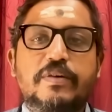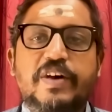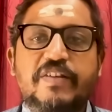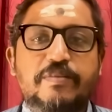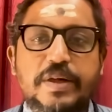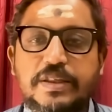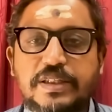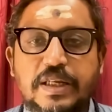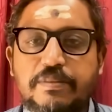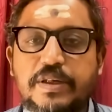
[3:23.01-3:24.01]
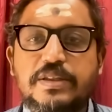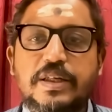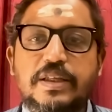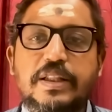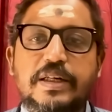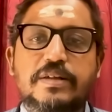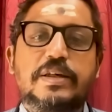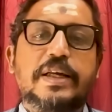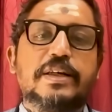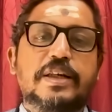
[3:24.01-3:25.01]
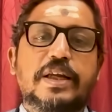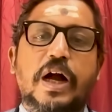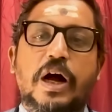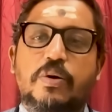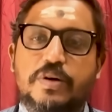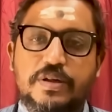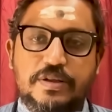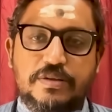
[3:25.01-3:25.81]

5 minutes, 10 minutes thing that can take hours,